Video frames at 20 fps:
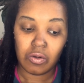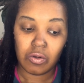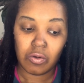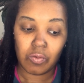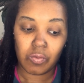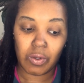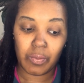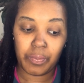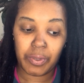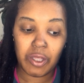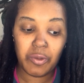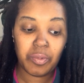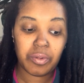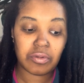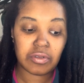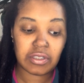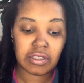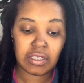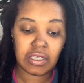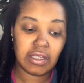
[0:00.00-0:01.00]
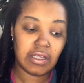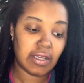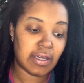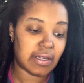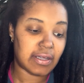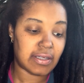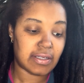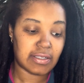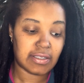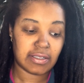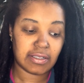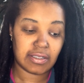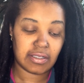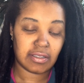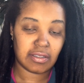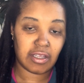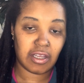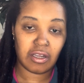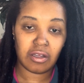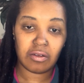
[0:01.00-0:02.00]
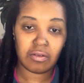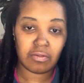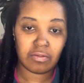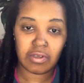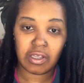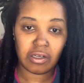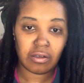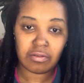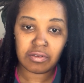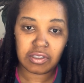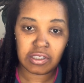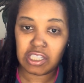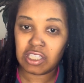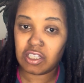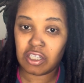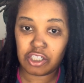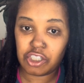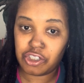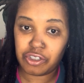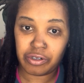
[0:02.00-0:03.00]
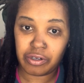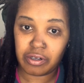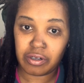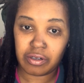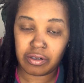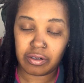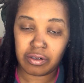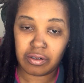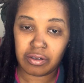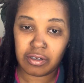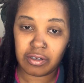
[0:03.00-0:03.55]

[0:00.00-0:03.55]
when people see us, they don't see that you're